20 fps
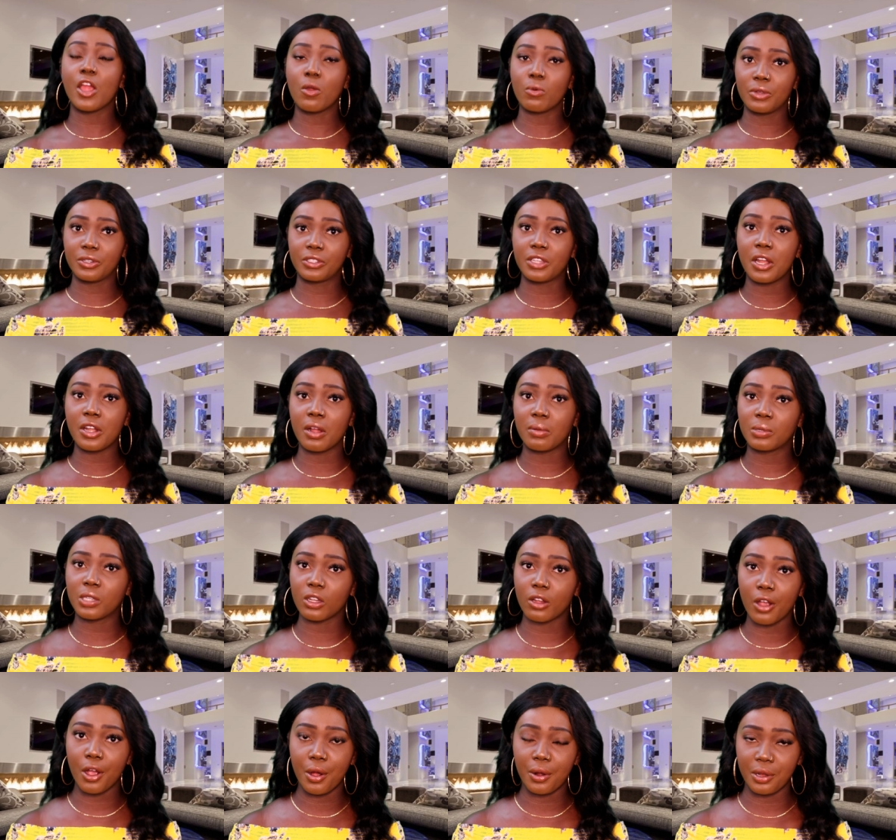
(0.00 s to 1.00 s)
that it was done
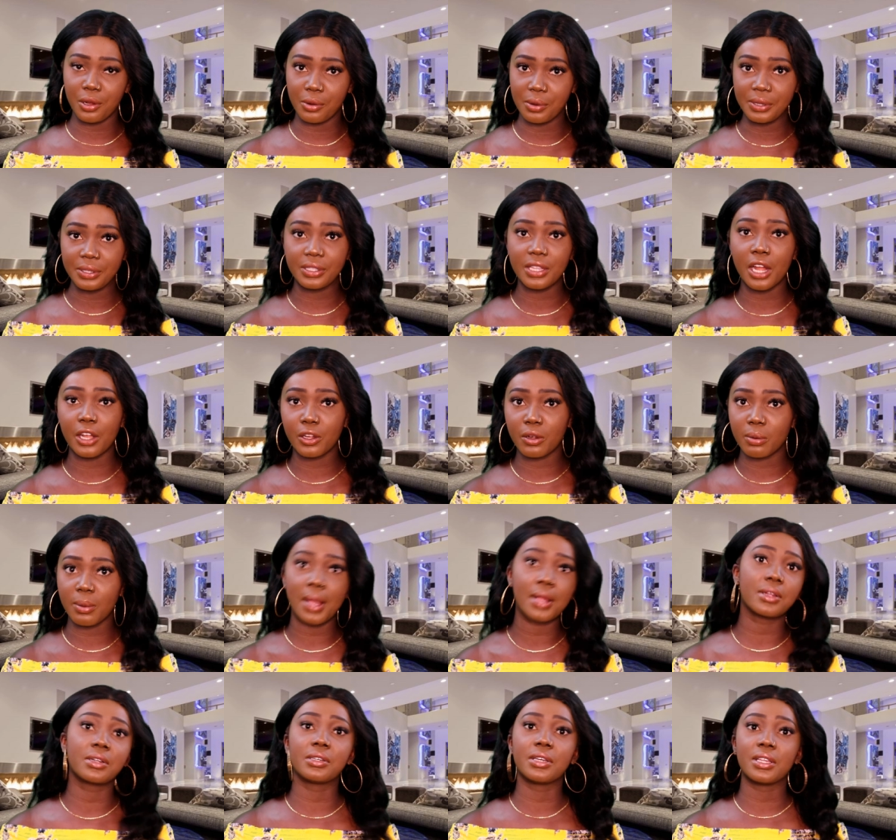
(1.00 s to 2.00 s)
up to code and was done
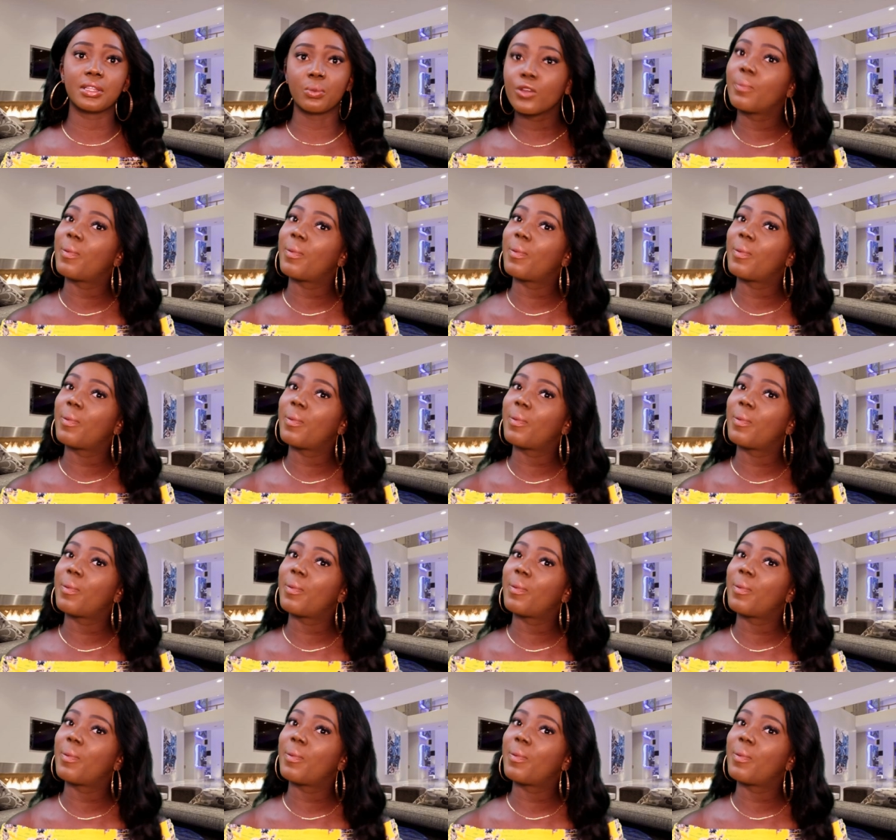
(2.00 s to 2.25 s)
correctly.